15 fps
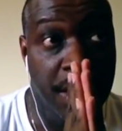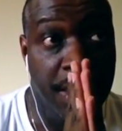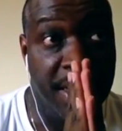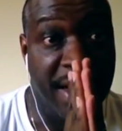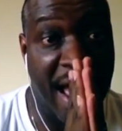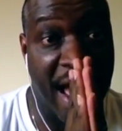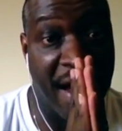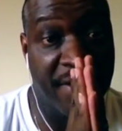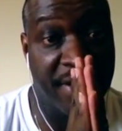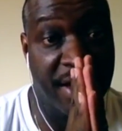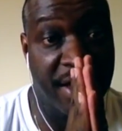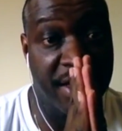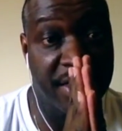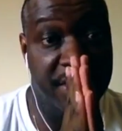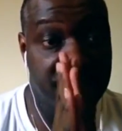
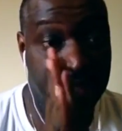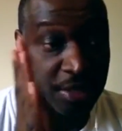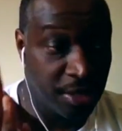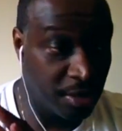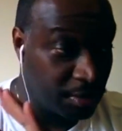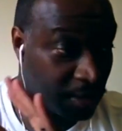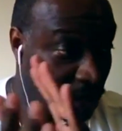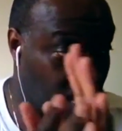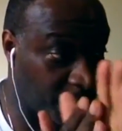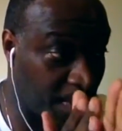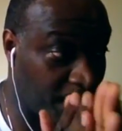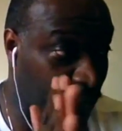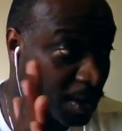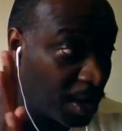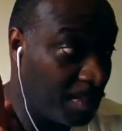Nowadays, you know, young
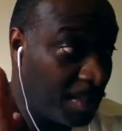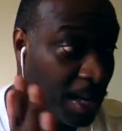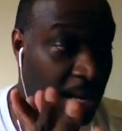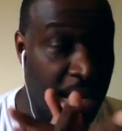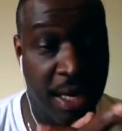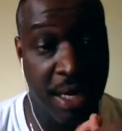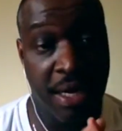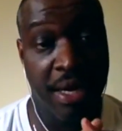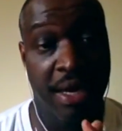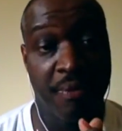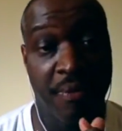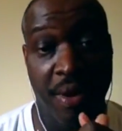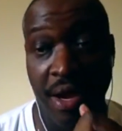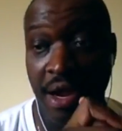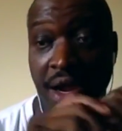people come in and they
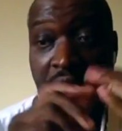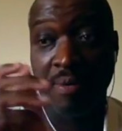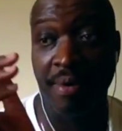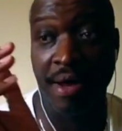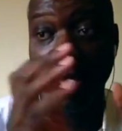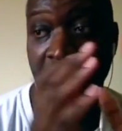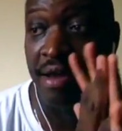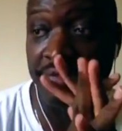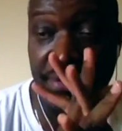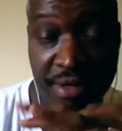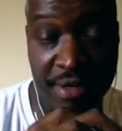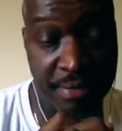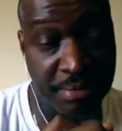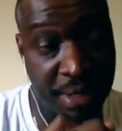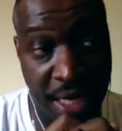wear
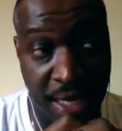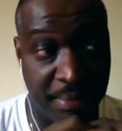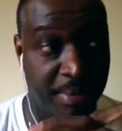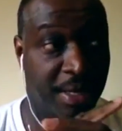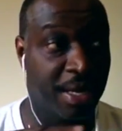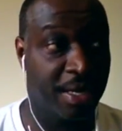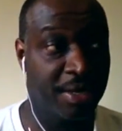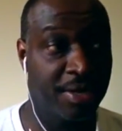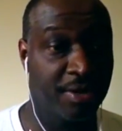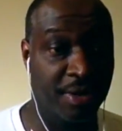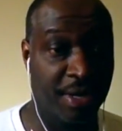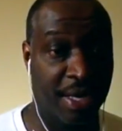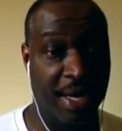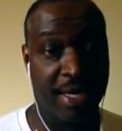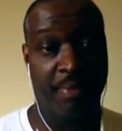whatever and blah blah. You know,
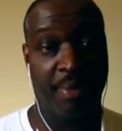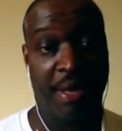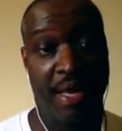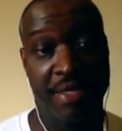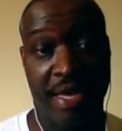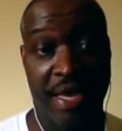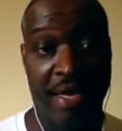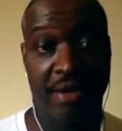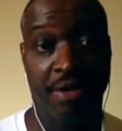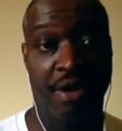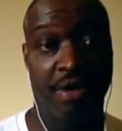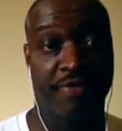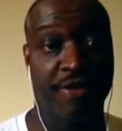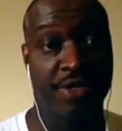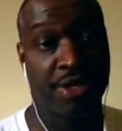they got the pants hanging
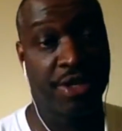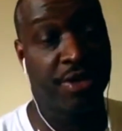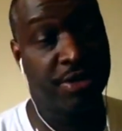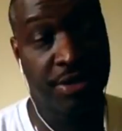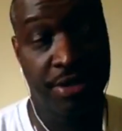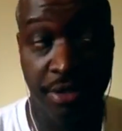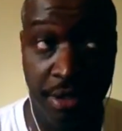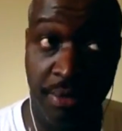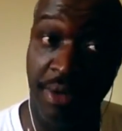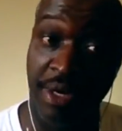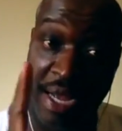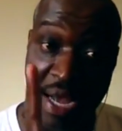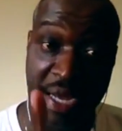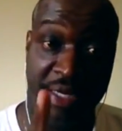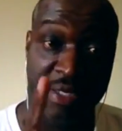off in church. You know, you want
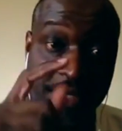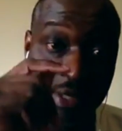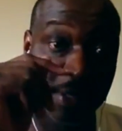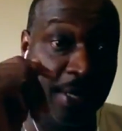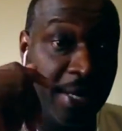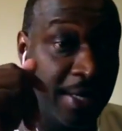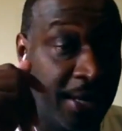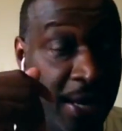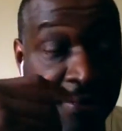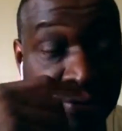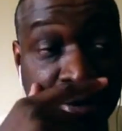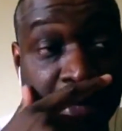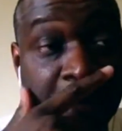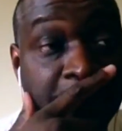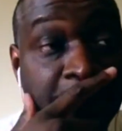God to see you like that,
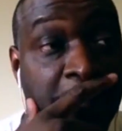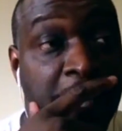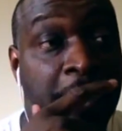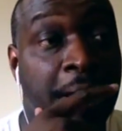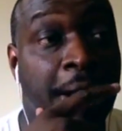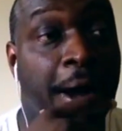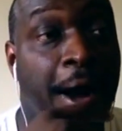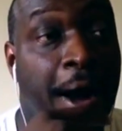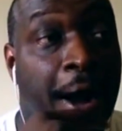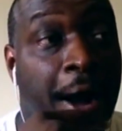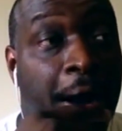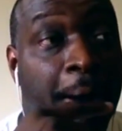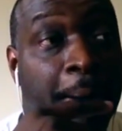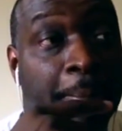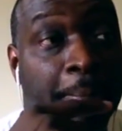really?
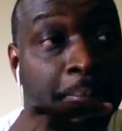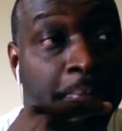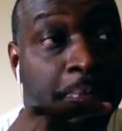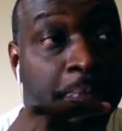But